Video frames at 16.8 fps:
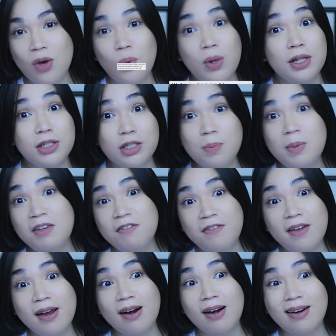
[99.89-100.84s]
well, to be
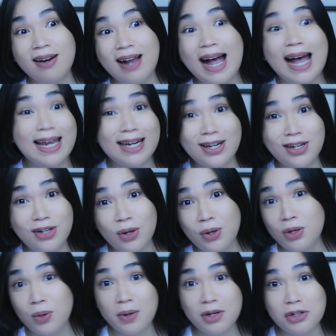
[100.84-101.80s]
fair, I didn't know
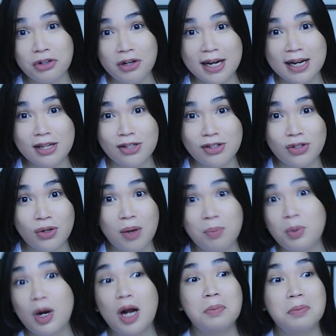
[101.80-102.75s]
you were trans, so
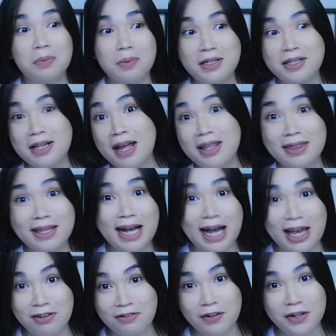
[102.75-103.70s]
I'm probably not the
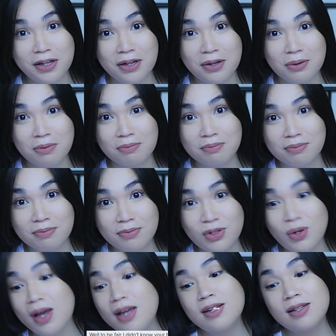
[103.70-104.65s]
guy for you.
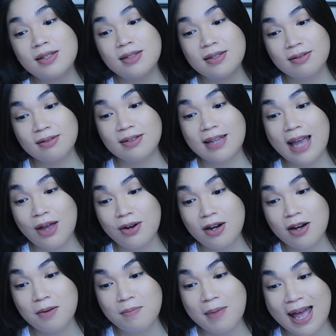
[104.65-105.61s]
So I just
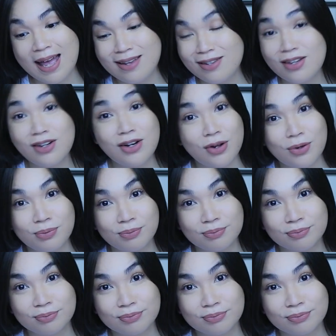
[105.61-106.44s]
counted him as a no.